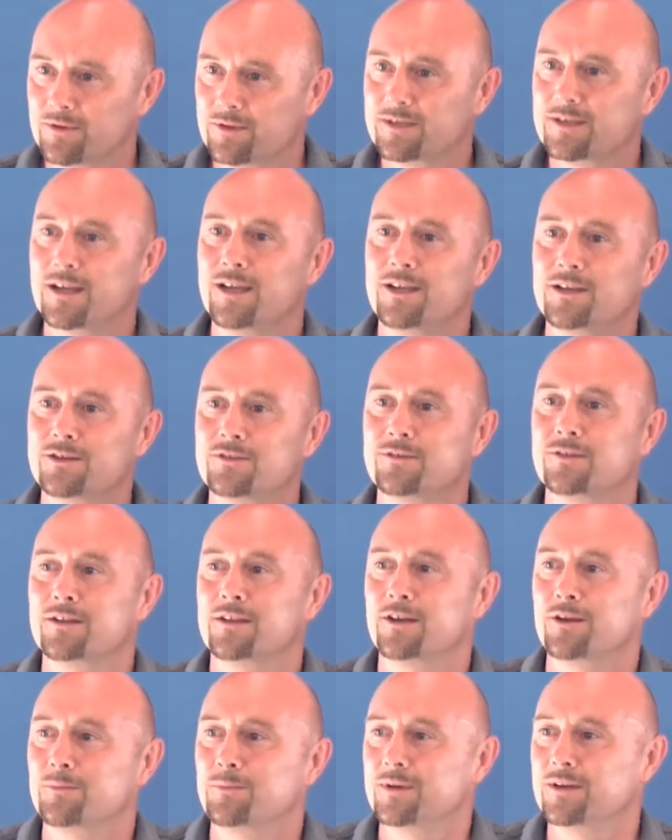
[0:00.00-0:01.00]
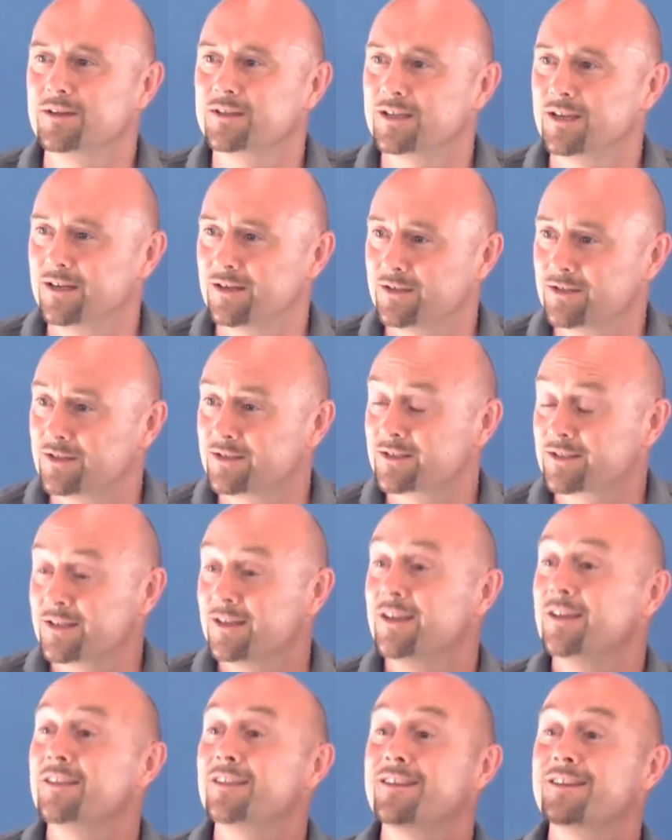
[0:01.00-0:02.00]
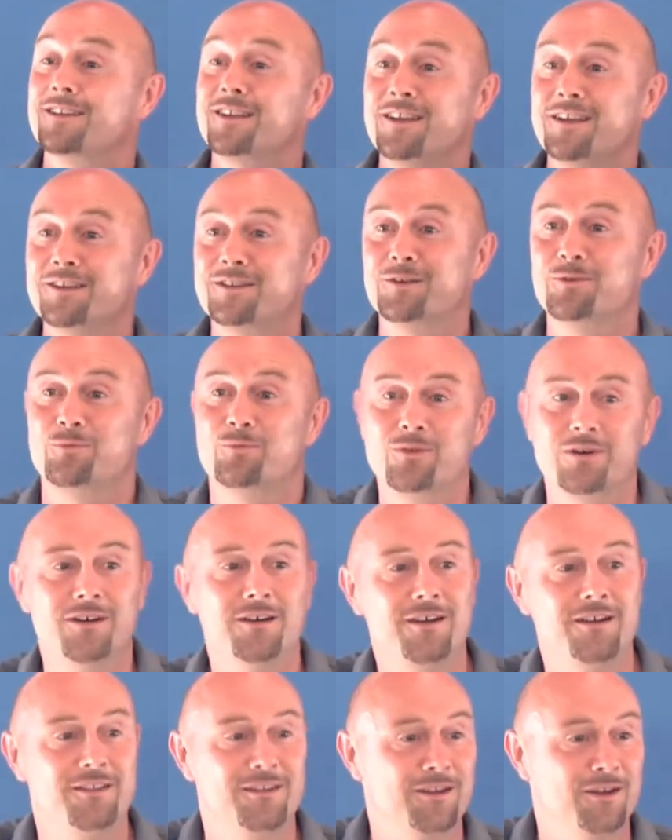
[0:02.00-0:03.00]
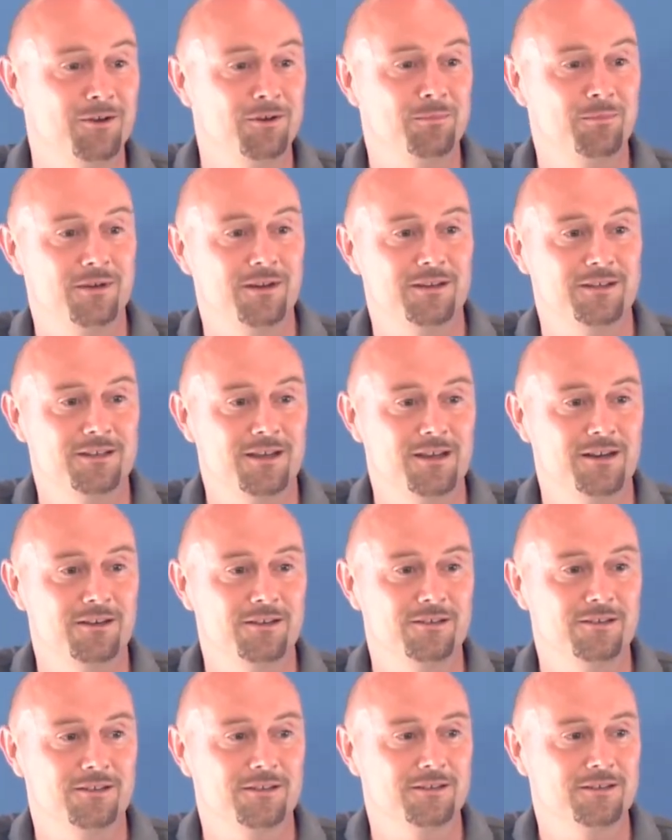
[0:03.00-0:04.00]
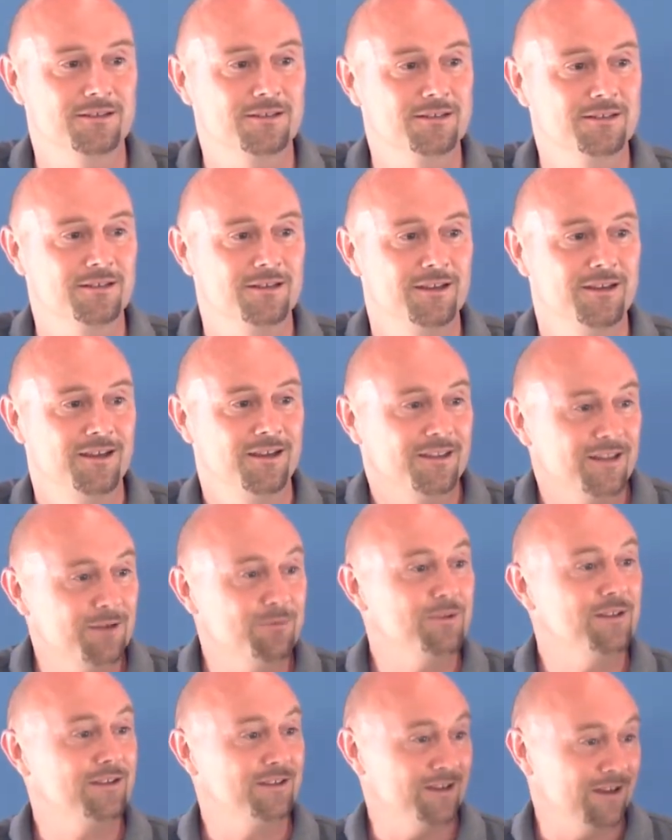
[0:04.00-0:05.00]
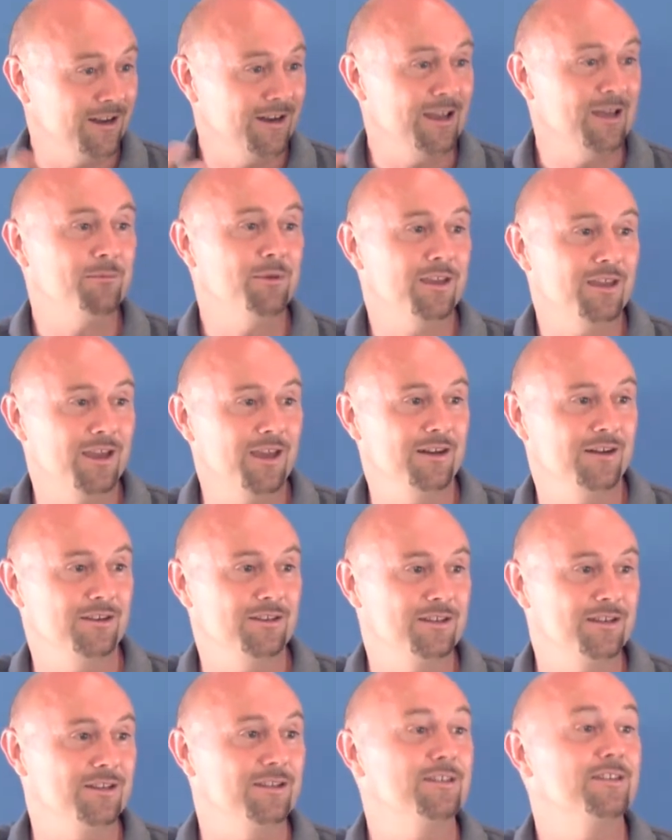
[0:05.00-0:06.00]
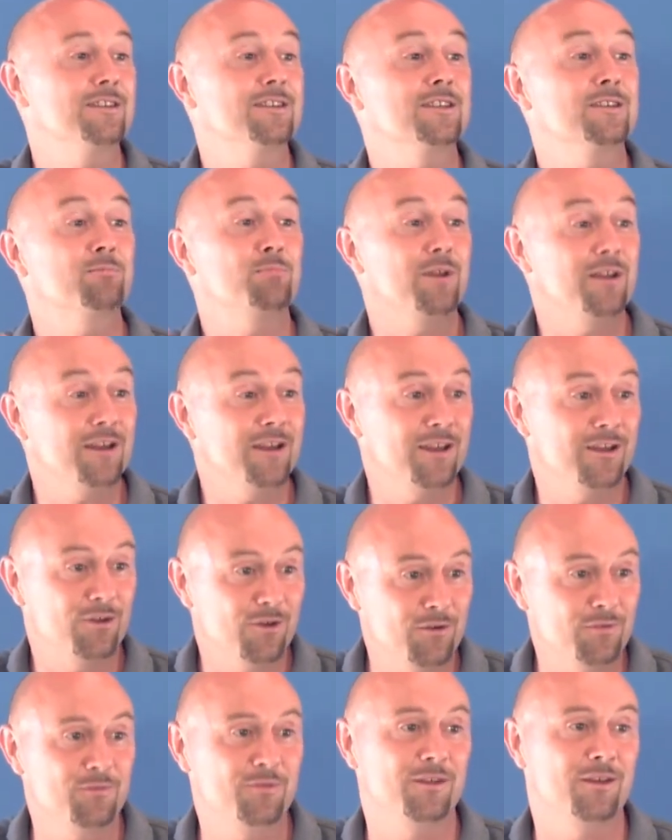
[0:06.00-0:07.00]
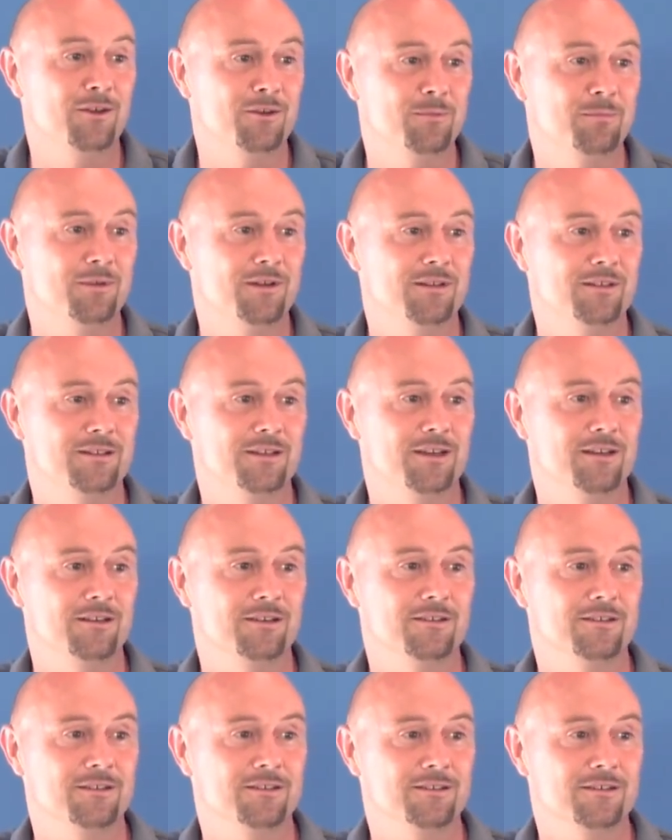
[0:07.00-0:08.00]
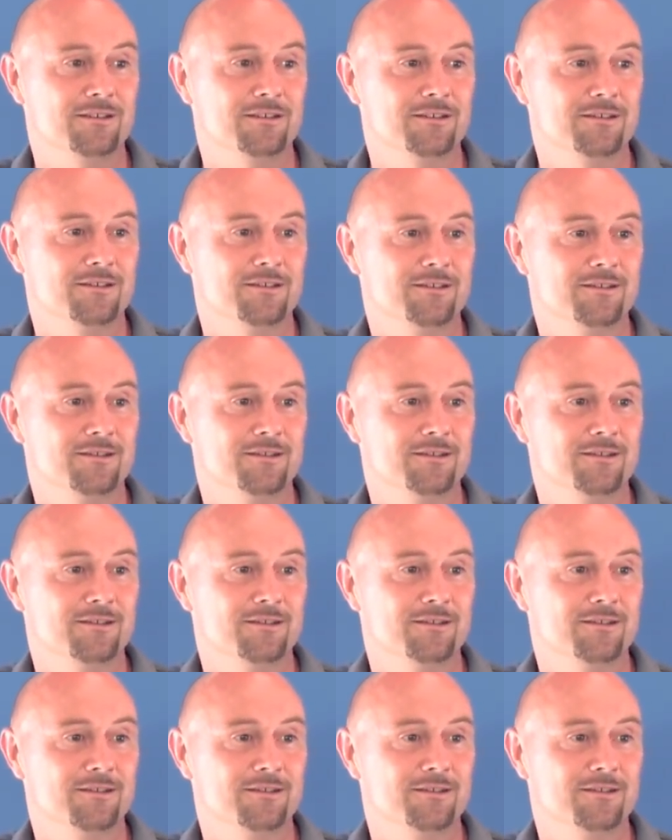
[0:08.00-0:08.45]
the data and the open intelligence. The data were the open intelligence. They were the dynamic energy, the display of the open intelligence.